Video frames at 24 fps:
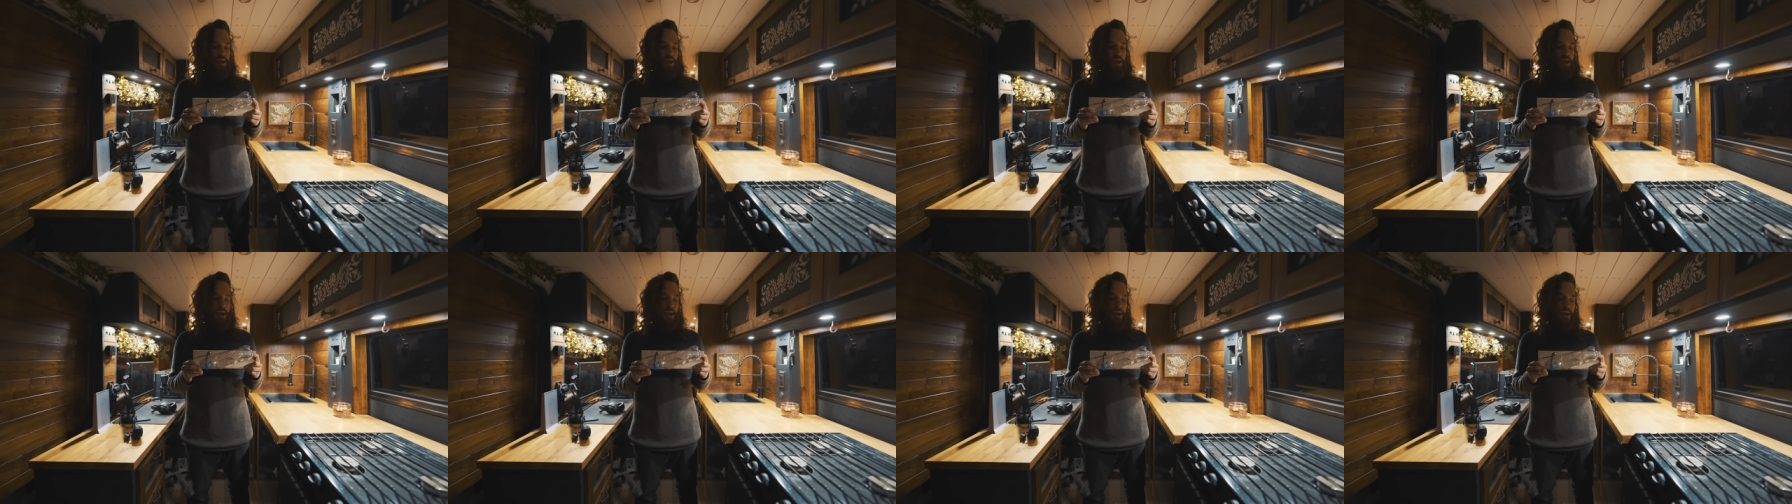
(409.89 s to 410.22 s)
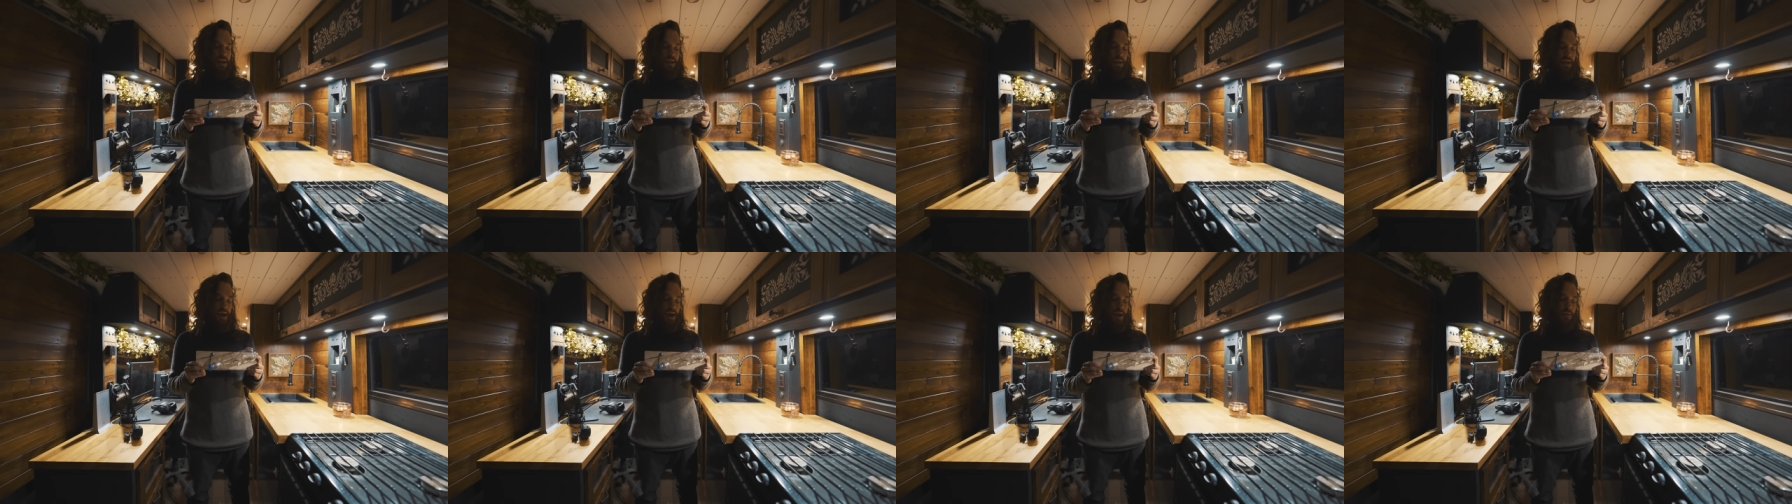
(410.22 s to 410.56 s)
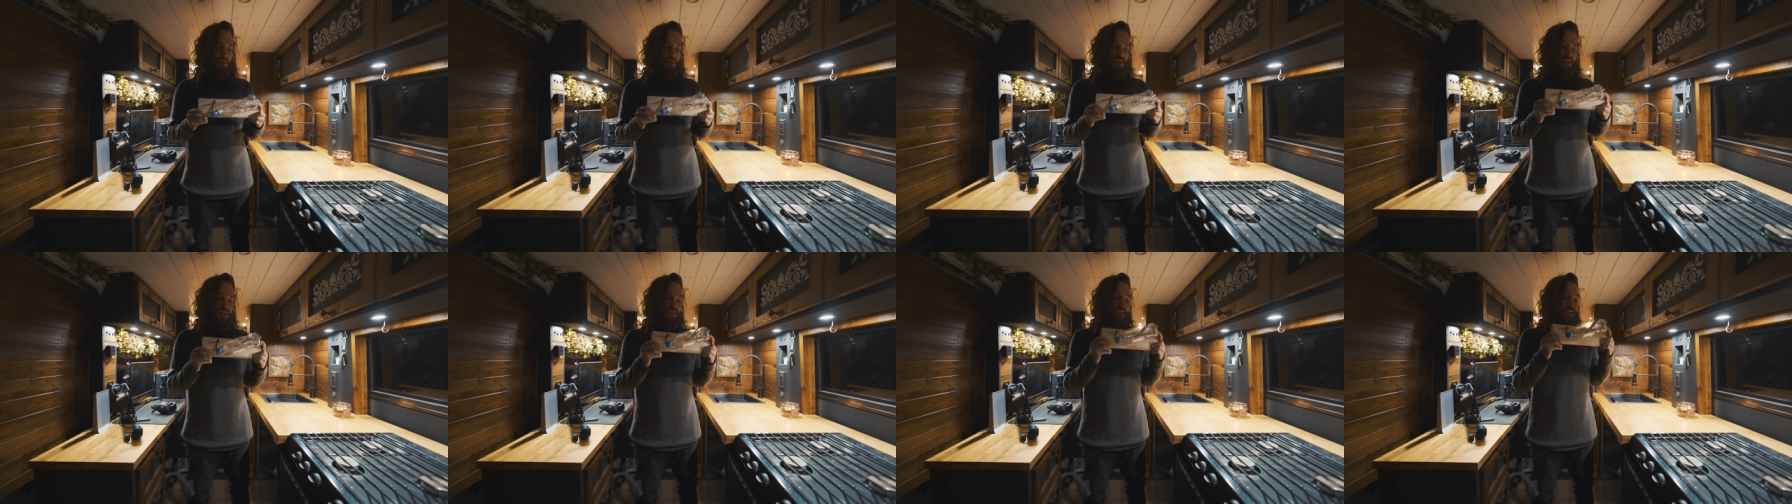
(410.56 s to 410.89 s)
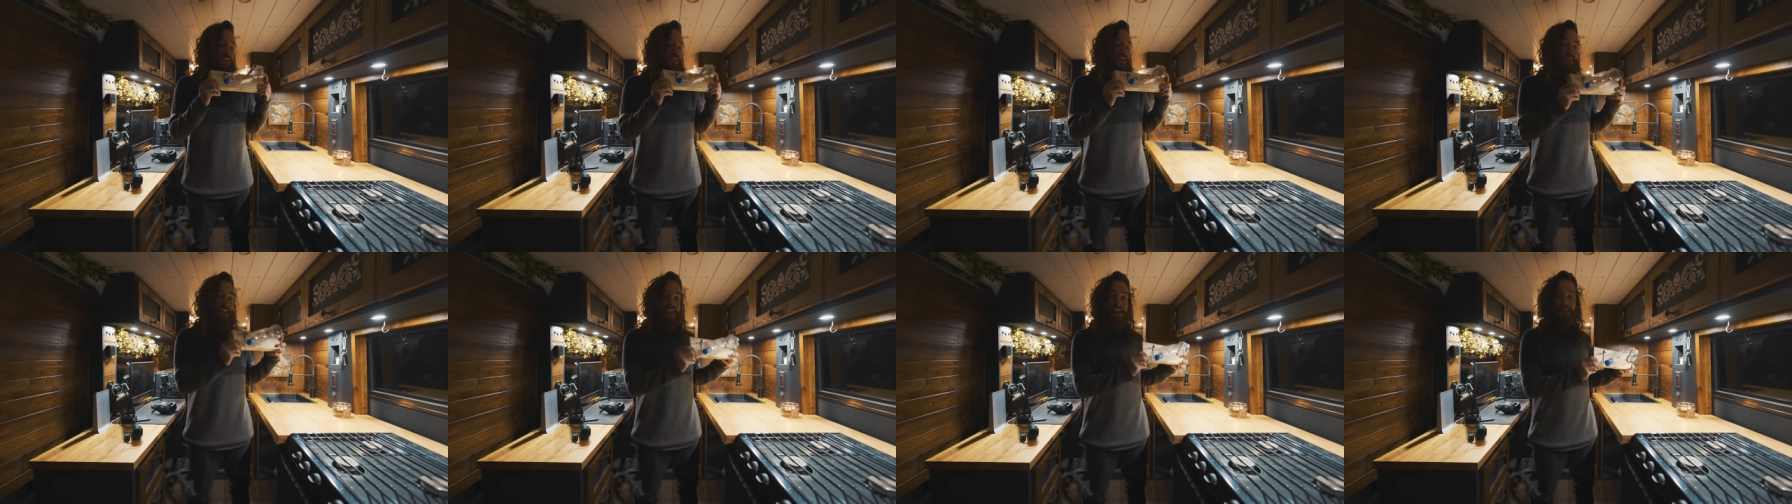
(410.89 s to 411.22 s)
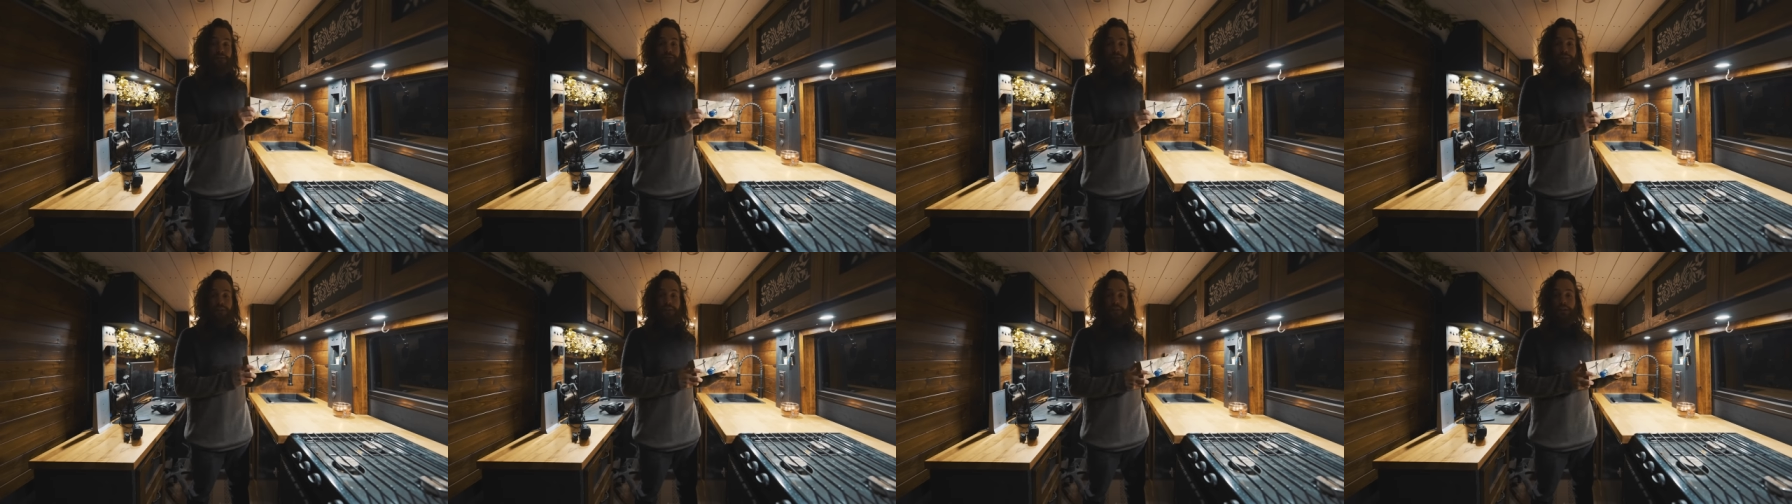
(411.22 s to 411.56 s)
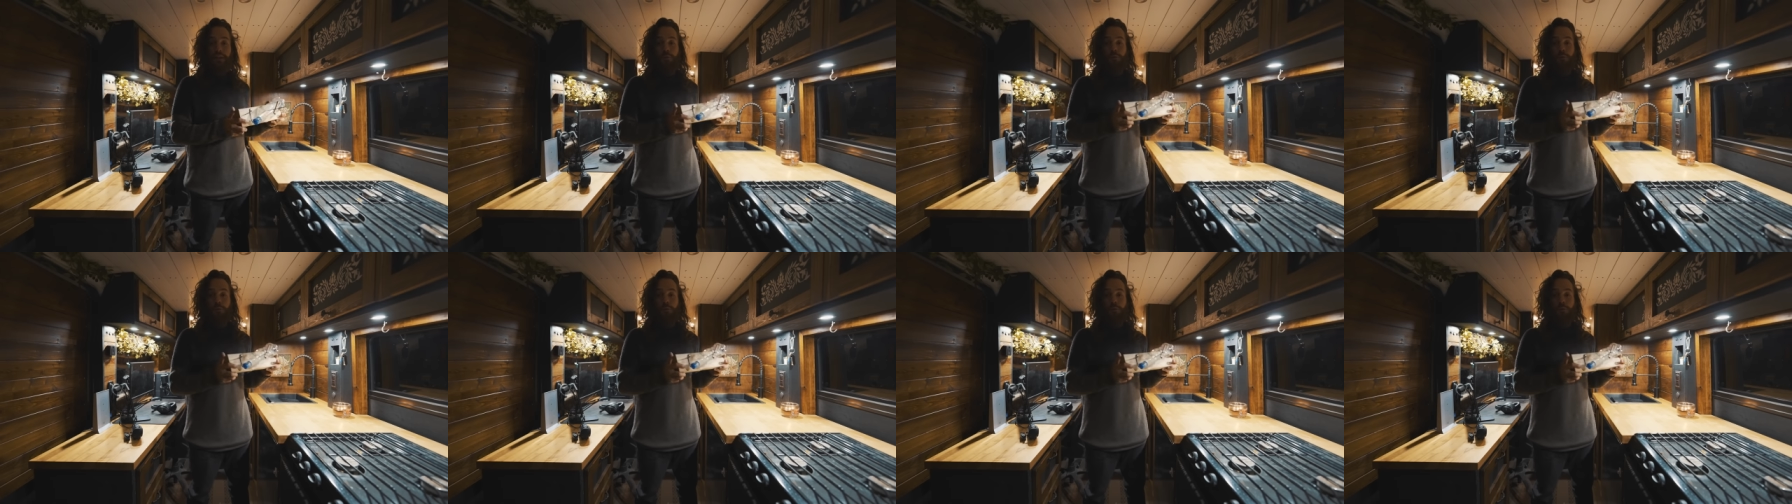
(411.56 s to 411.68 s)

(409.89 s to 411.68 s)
and I can safely